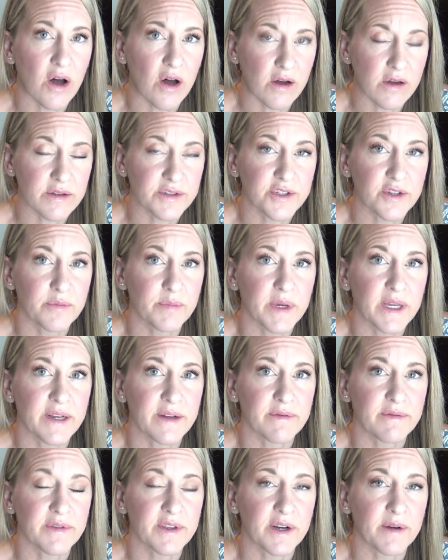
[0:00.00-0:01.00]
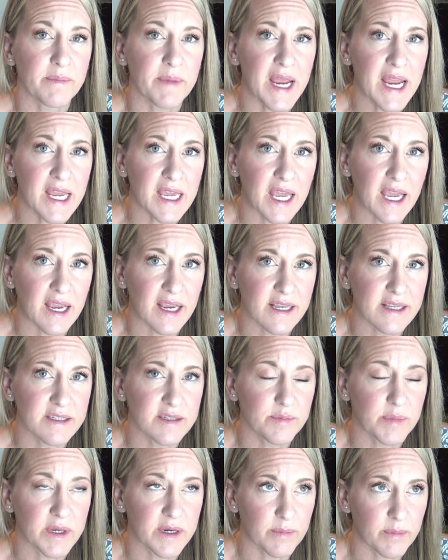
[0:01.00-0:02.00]
also been of their making.
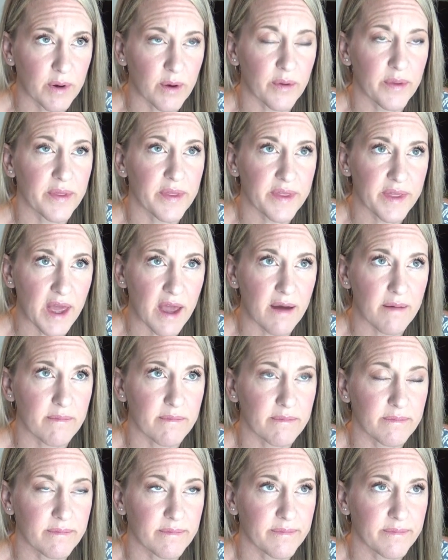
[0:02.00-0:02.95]
It's been about them.